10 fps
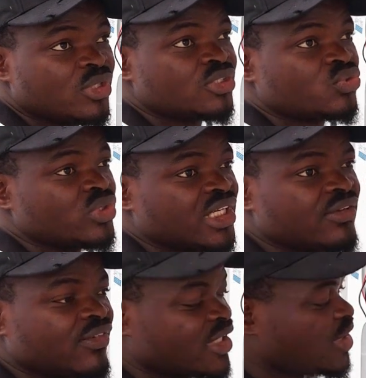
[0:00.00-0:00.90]
going to the
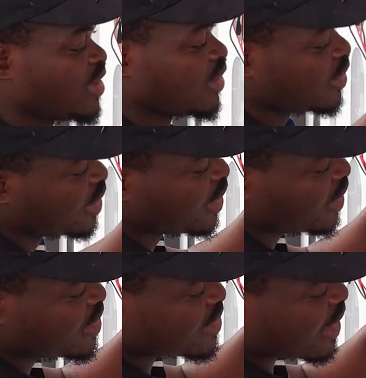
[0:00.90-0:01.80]
inverter
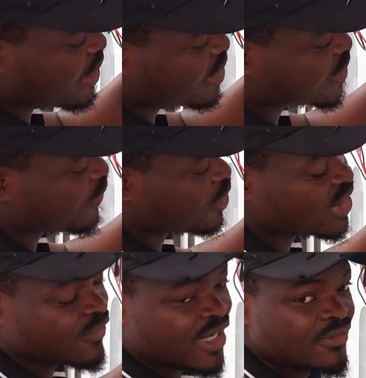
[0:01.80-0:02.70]
is
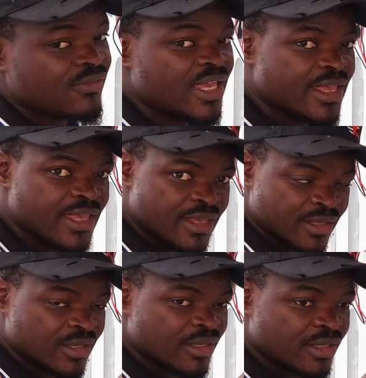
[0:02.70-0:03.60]

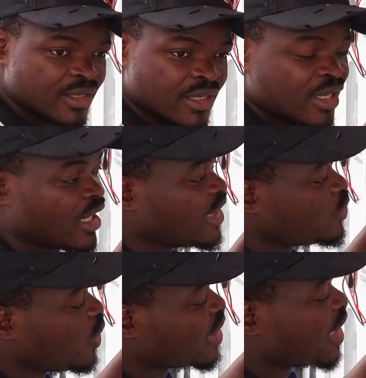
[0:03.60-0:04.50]
RS485A. And
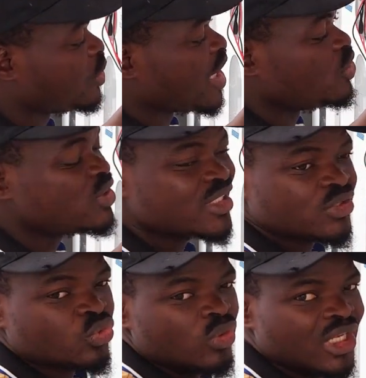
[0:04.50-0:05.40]
the one that you are
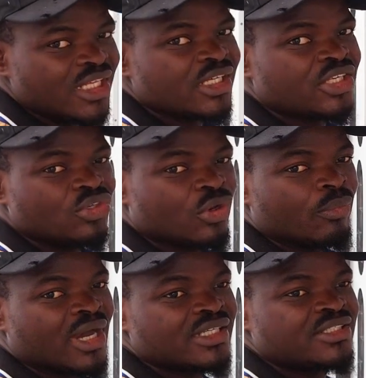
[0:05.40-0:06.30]
using to link
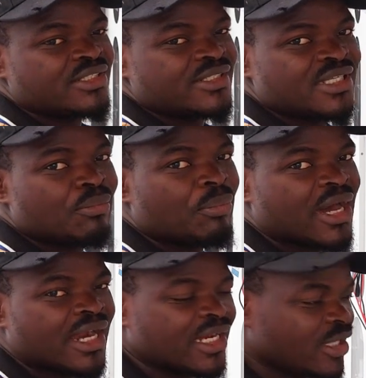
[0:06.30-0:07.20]
your batteries in
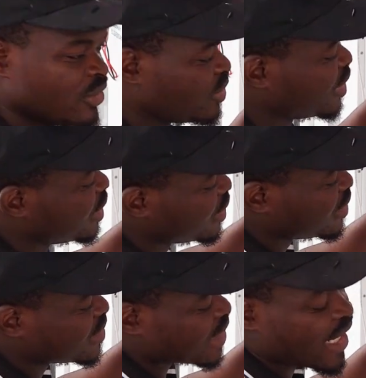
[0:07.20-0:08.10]
parallel
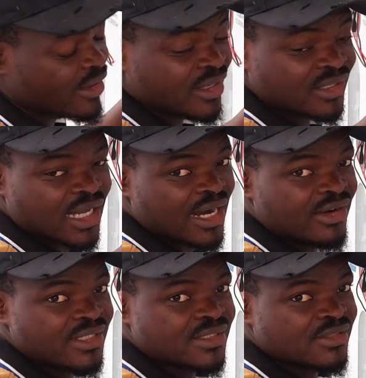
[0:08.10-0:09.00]
is
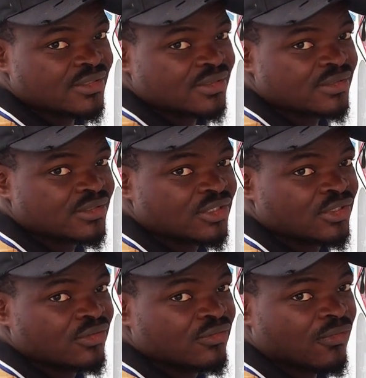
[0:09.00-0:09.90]

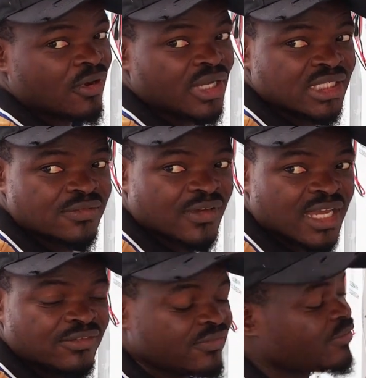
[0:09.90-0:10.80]

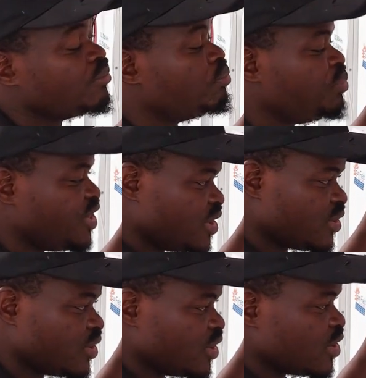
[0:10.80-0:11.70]
RS485B.
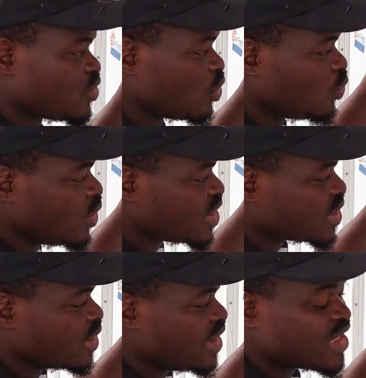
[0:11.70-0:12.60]
So
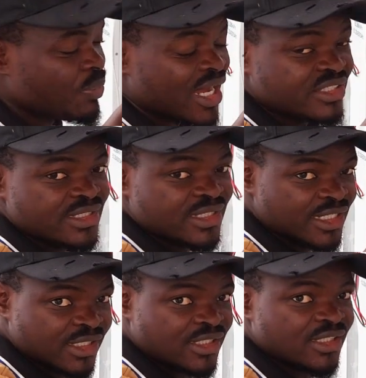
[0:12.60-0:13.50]
which this battery
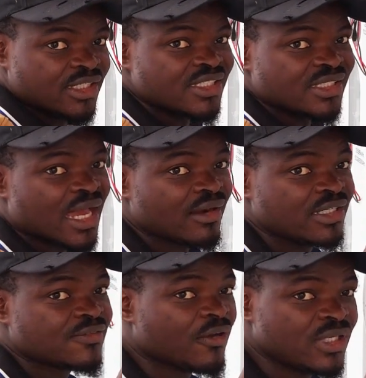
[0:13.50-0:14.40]
link is the
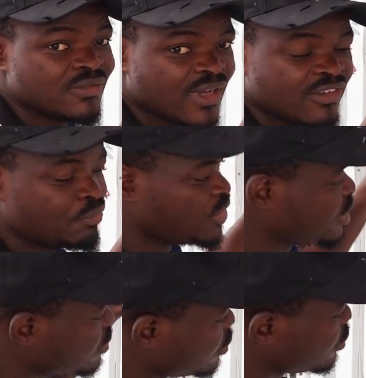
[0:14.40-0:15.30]

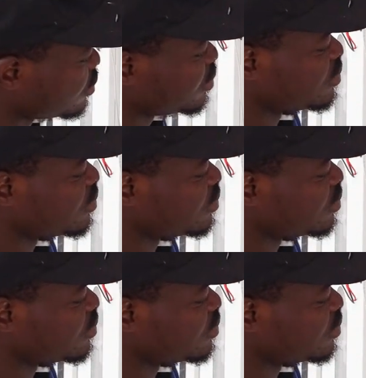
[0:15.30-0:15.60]
RS485B,